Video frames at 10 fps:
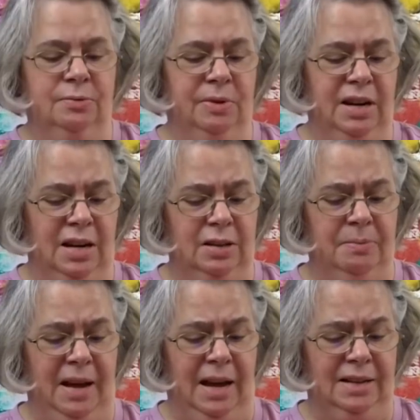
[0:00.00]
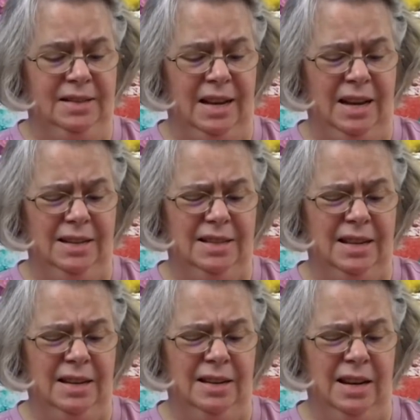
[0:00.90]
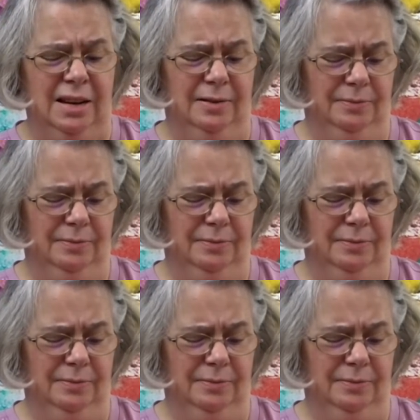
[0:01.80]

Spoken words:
written on the back saying Cindy.